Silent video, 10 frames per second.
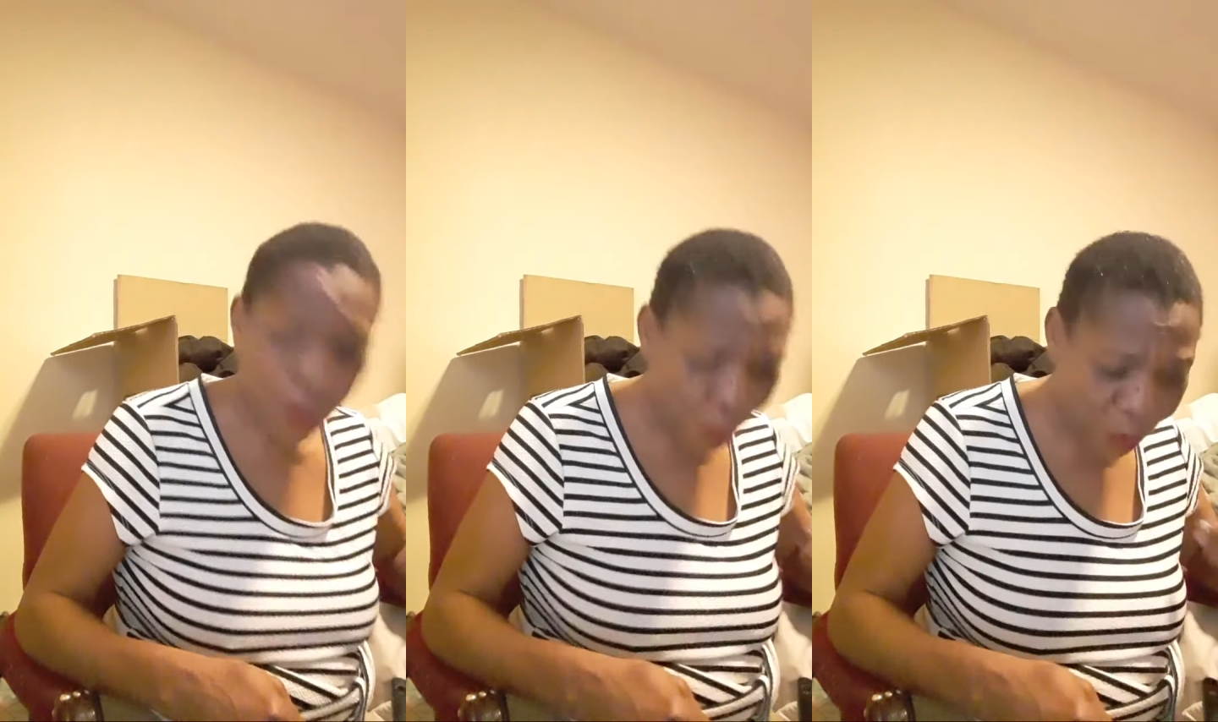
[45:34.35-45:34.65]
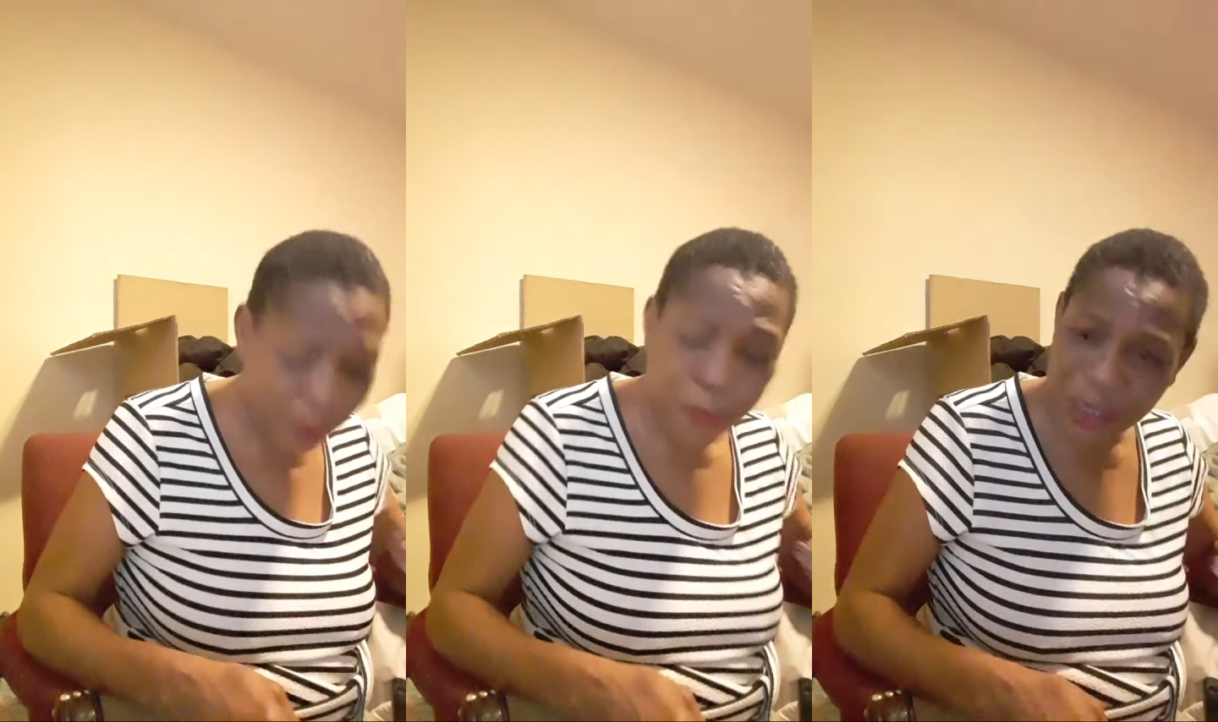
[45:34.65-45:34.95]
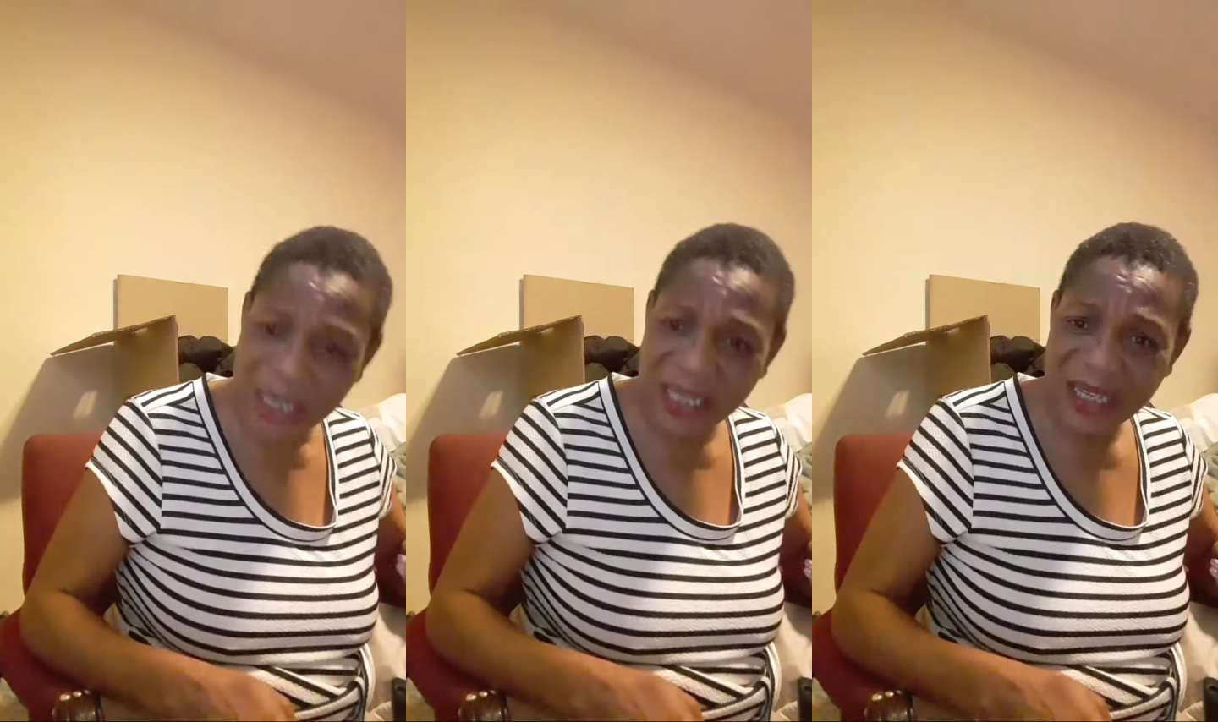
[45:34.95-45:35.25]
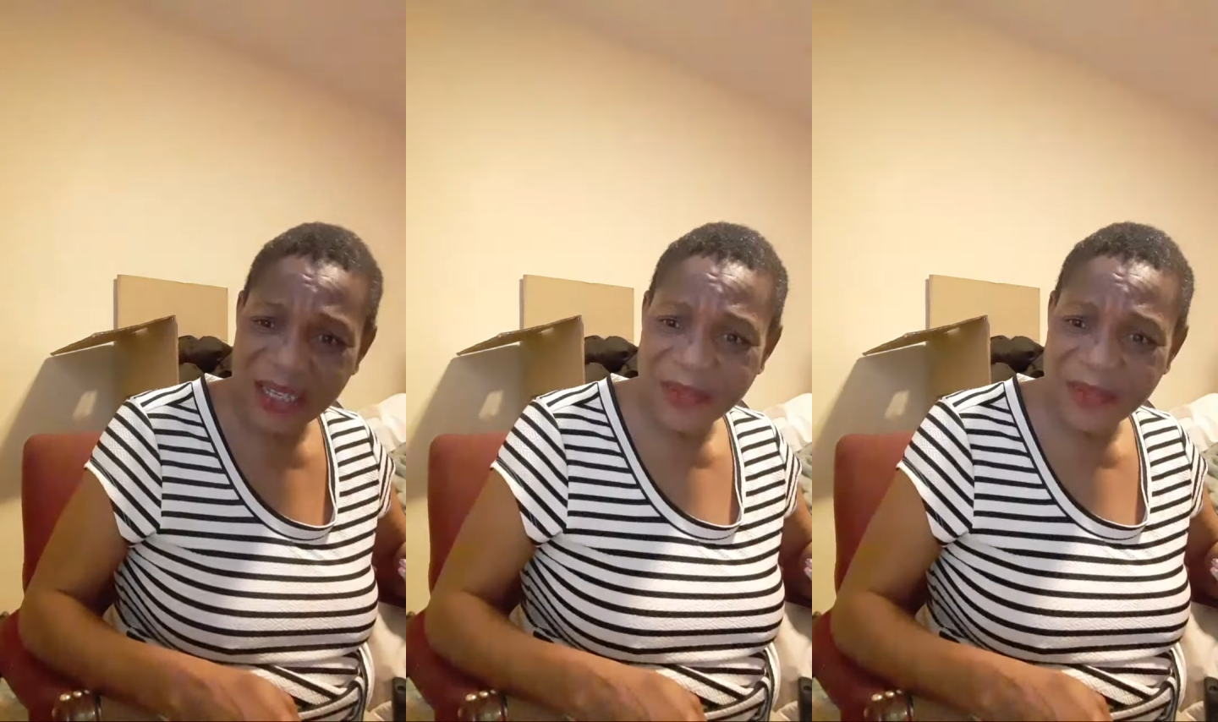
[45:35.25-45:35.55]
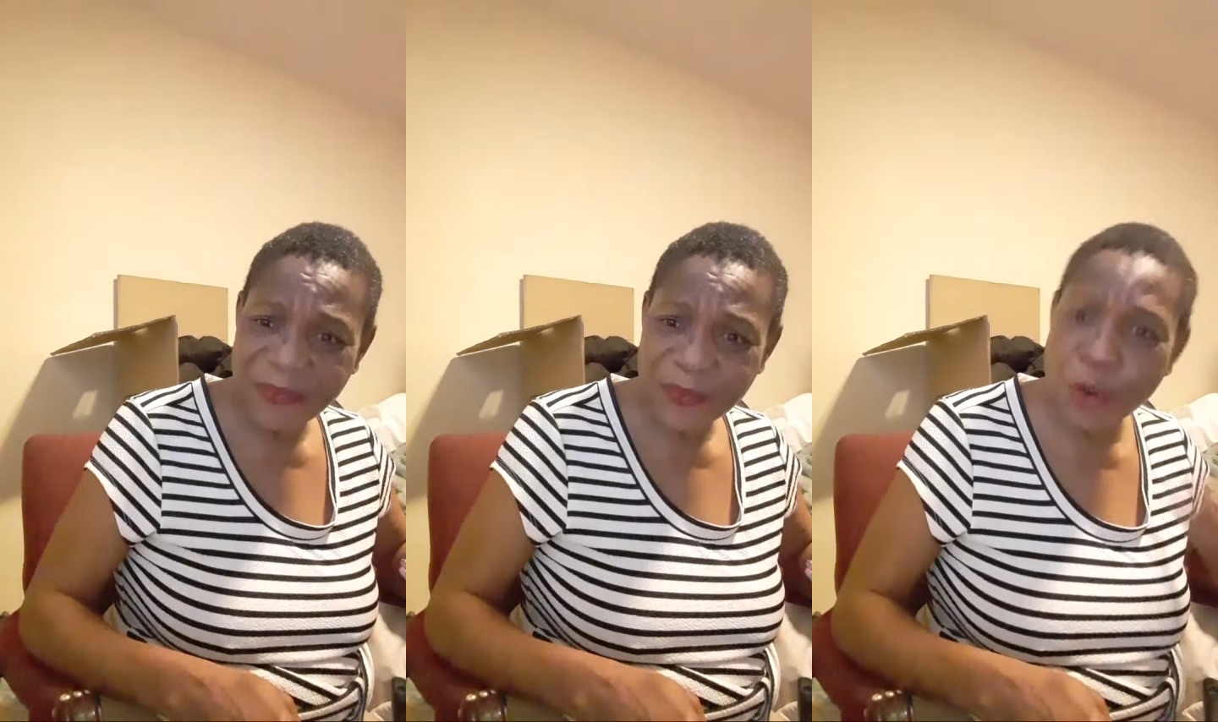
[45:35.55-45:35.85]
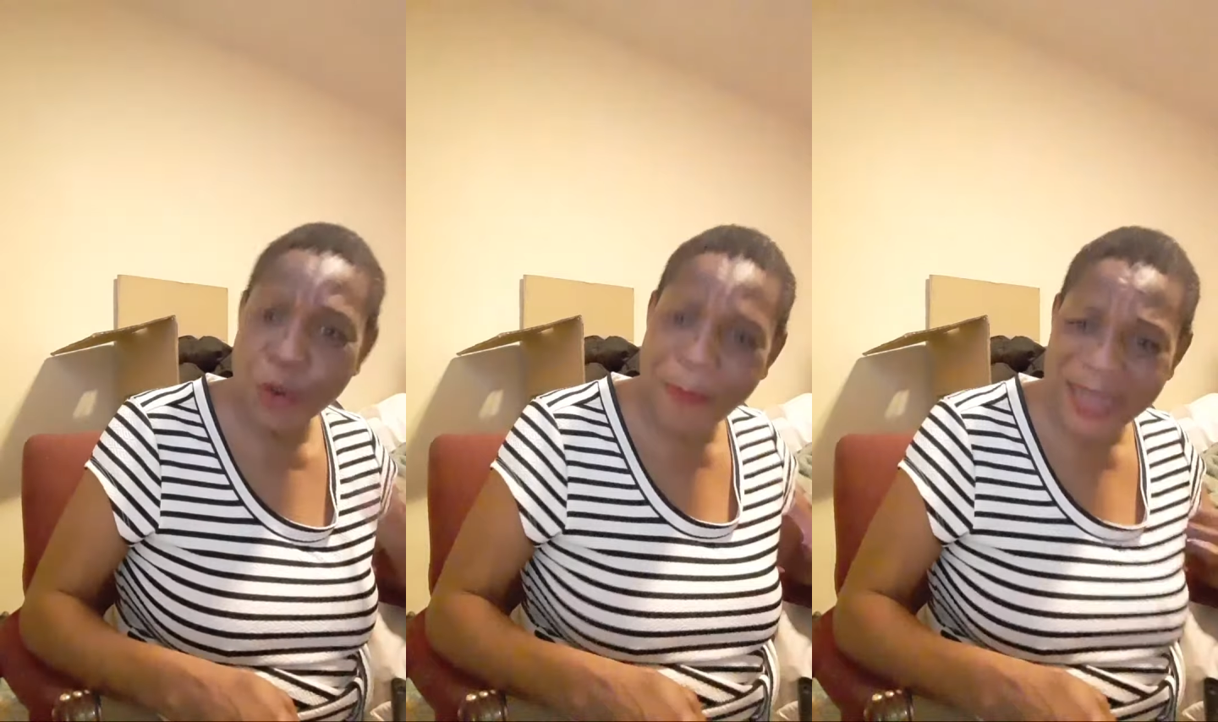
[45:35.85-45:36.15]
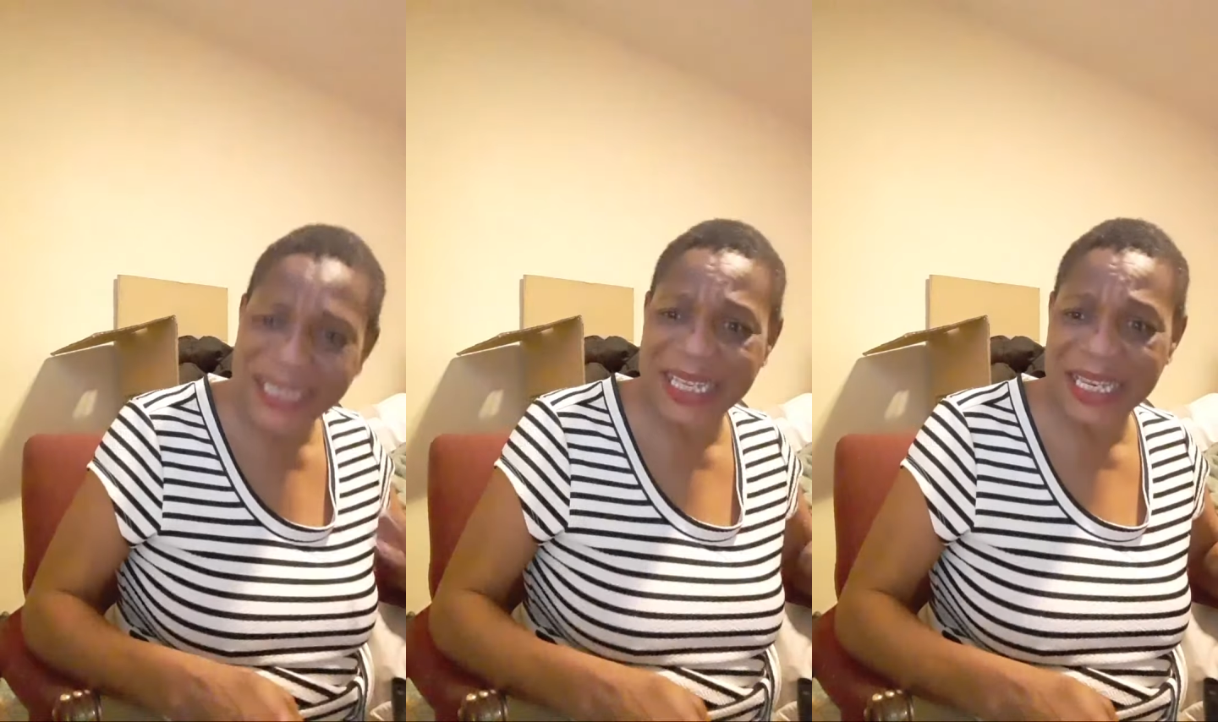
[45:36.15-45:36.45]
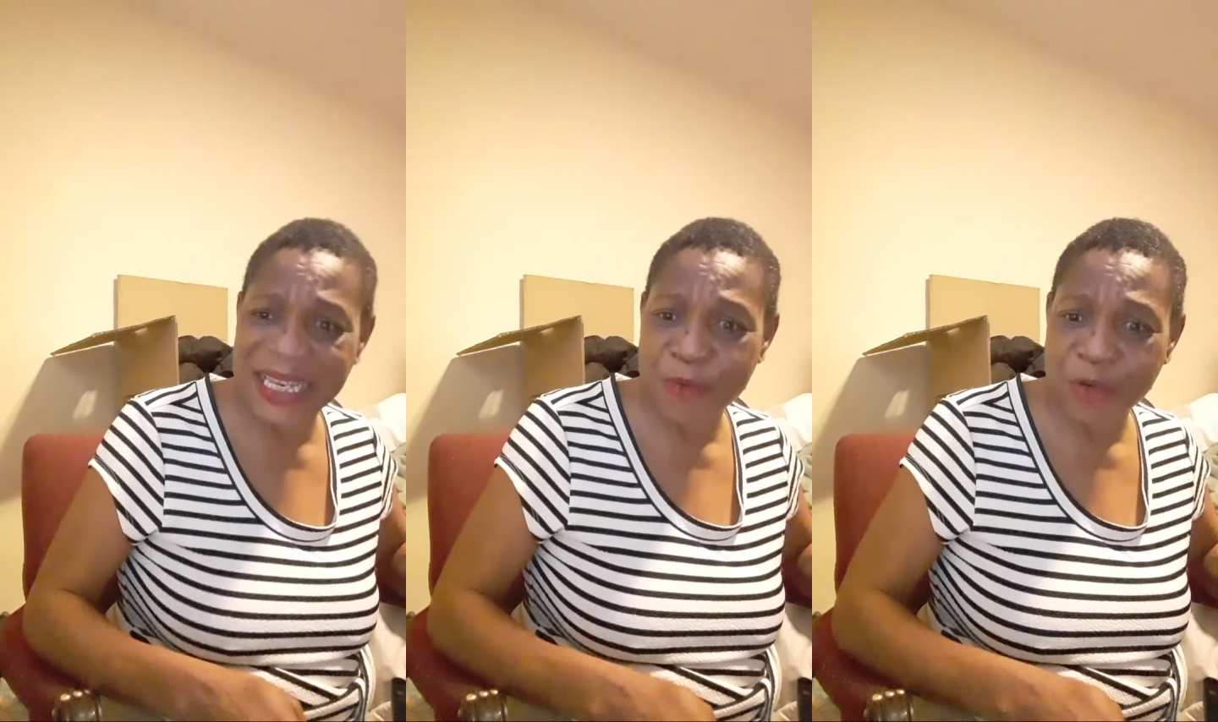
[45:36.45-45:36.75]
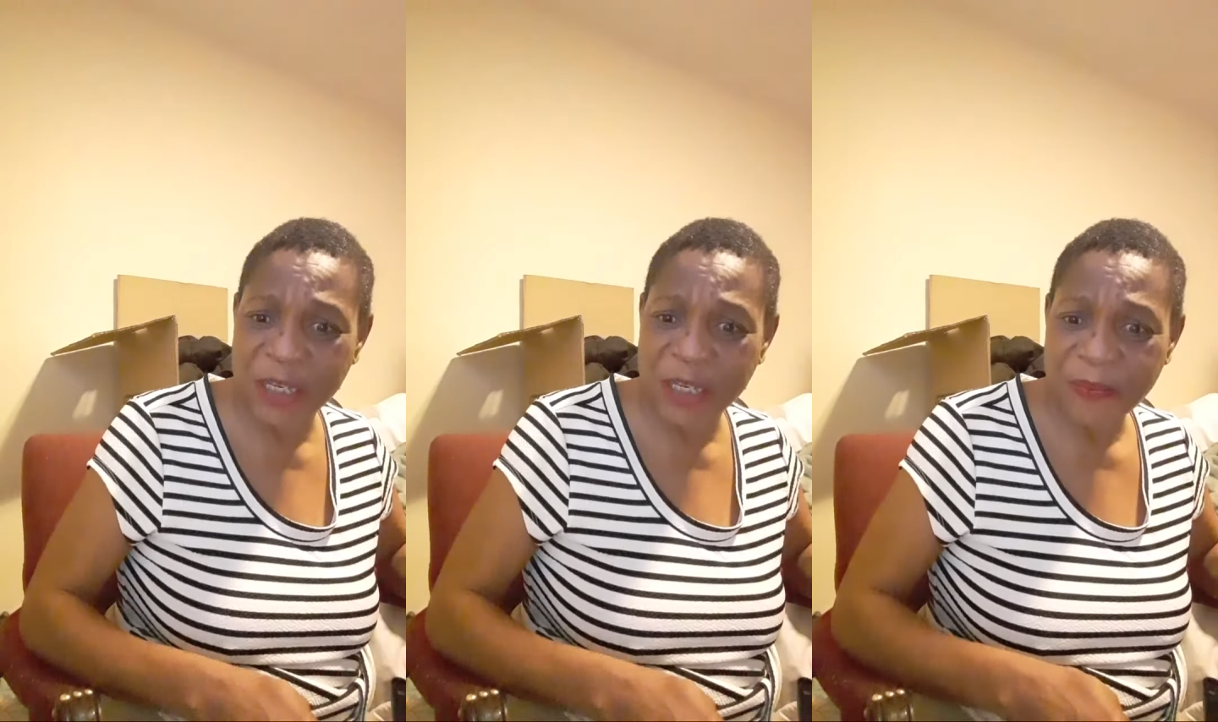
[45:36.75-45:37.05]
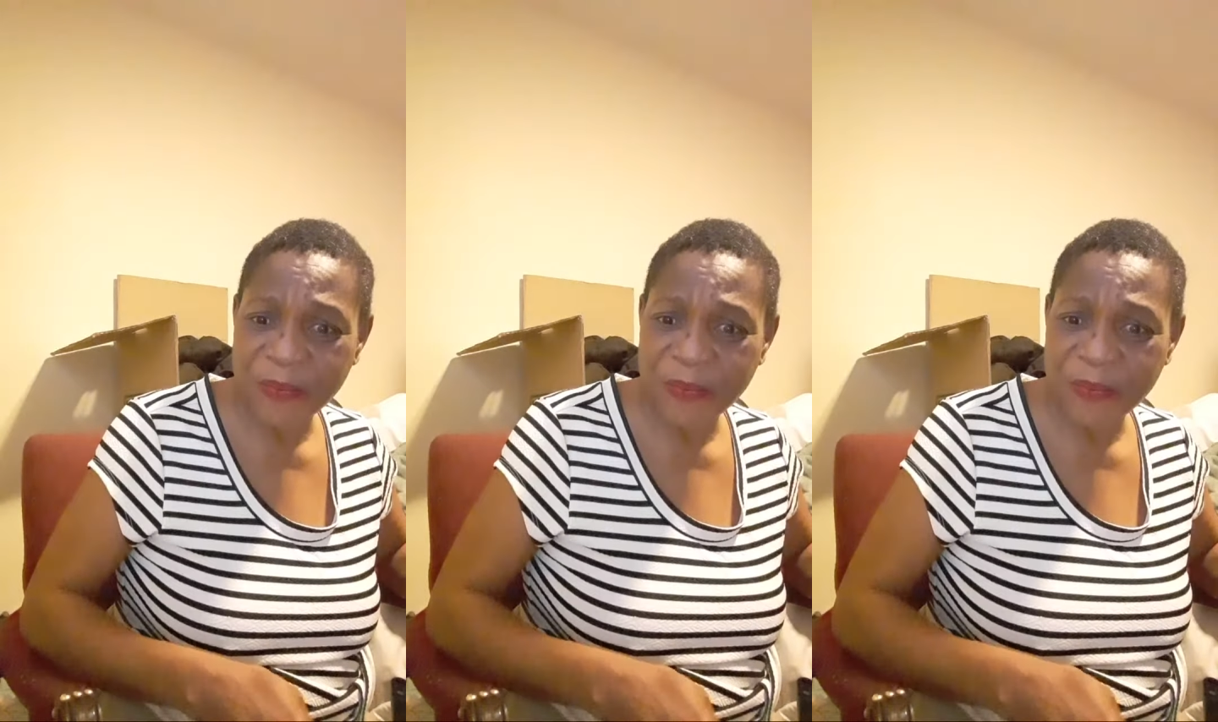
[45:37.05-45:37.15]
with money, don't pass Guinea money.